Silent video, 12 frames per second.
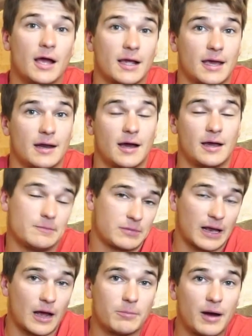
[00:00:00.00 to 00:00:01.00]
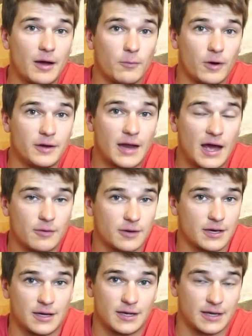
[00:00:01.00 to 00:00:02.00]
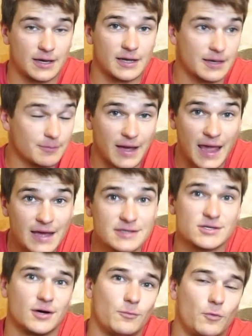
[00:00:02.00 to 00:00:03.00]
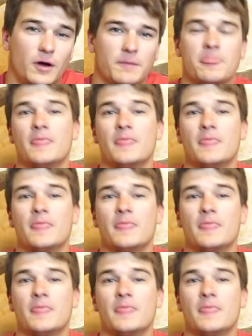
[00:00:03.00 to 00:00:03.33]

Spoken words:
Can I buy one now? Can I get my hands on one?